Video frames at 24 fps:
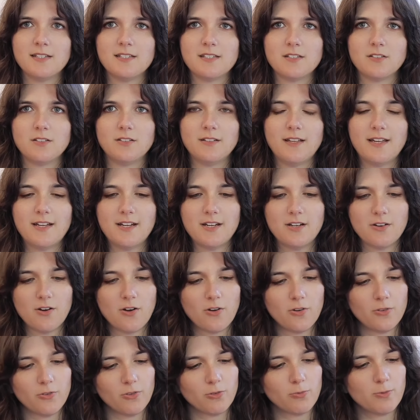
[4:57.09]
little air
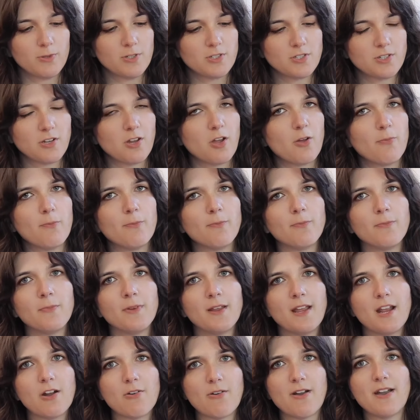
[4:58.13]
holes which
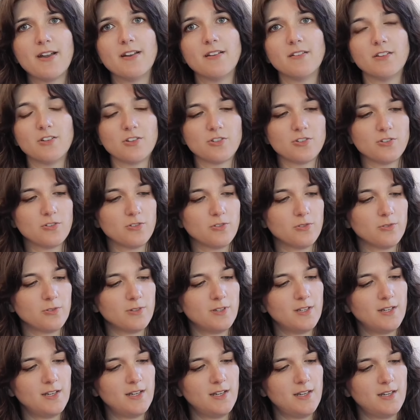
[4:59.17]
aerate the shoe
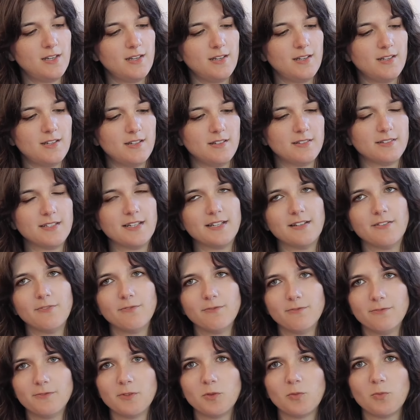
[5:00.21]

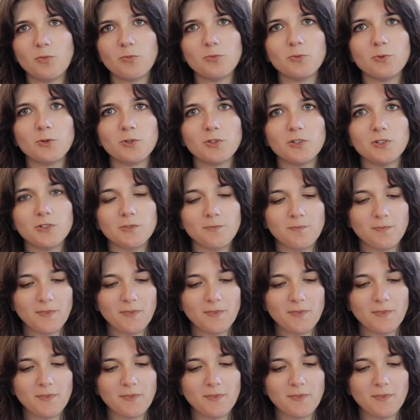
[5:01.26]
yeah, filled with water.